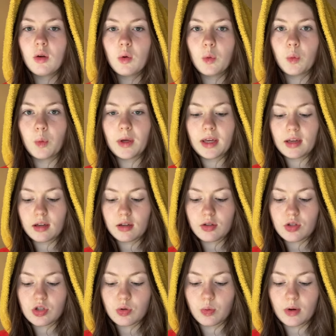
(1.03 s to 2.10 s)
Week
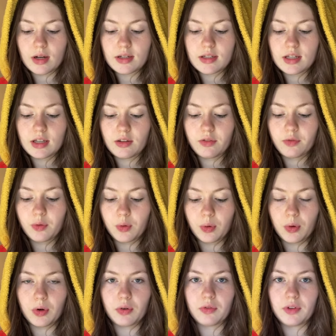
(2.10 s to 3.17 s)

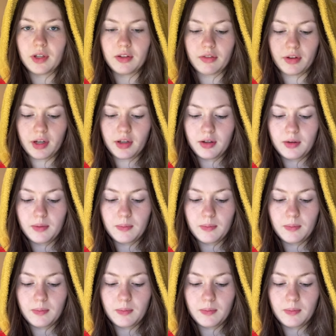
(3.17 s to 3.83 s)
24, Viva.